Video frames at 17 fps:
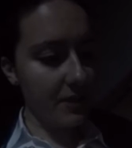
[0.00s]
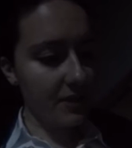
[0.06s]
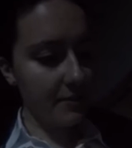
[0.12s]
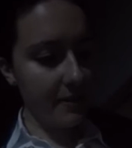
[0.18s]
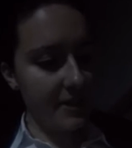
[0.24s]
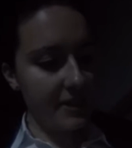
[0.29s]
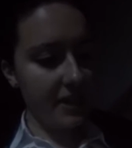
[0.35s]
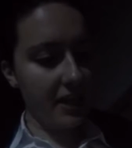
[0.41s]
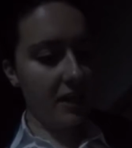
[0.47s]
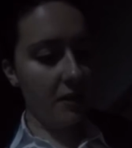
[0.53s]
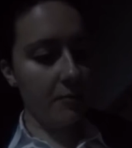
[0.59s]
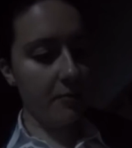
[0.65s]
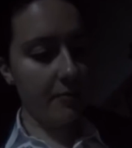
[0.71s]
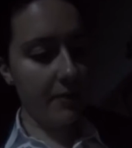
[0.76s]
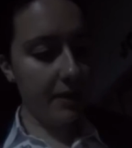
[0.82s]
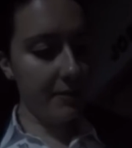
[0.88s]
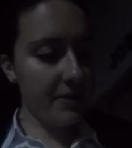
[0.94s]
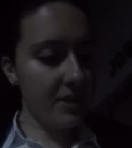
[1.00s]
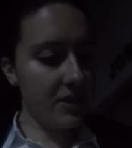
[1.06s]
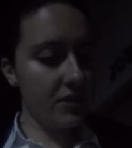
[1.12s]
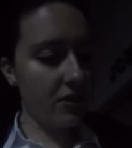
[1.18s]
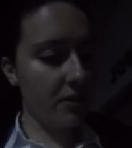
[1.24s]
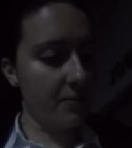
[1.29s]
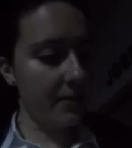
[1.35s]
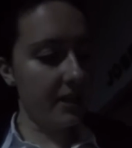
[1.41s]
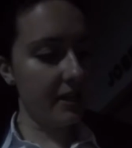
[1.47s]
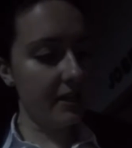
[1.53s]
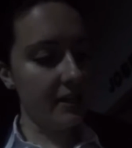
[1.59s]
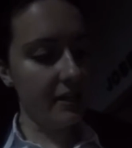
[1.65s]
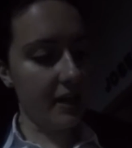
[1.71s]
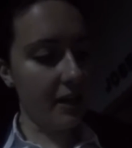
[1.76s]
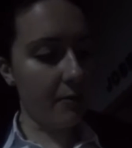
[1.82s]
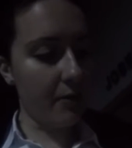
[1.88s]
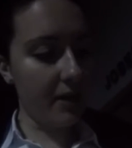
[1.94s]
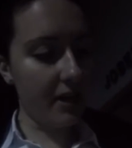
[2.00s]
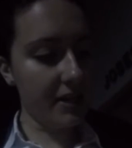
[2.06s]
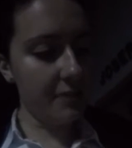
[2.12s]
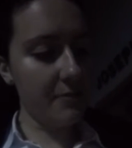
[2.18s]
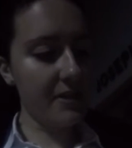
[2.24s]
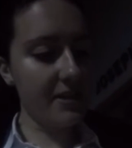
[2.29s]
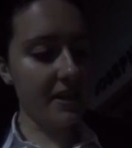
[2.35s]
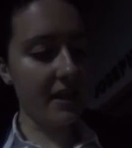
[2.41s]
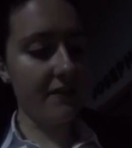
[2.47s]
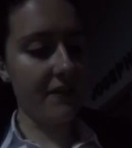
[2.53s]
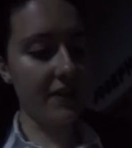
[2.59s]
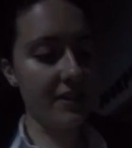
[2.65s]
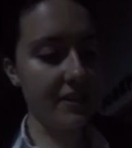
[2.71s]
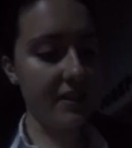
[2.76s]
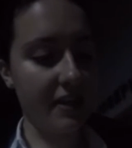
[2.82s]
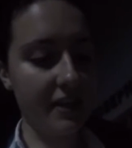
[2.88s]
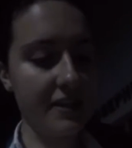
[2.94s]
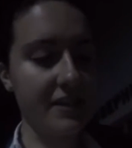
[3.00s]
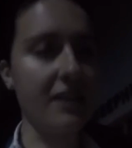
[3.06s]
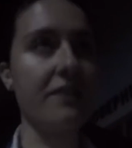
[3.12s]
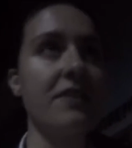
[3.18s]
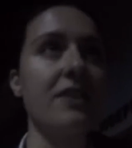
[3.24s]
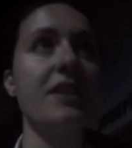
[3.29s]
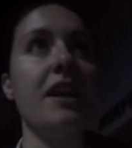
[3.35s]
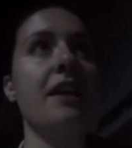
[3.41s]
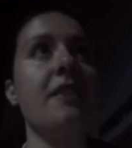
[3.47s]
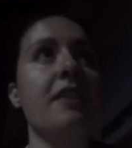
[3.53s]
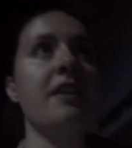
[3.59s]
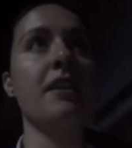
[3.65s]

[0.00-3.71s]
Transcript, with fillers: it to help, maybe the scorpion, not wanting to be saved, had stung itself to death.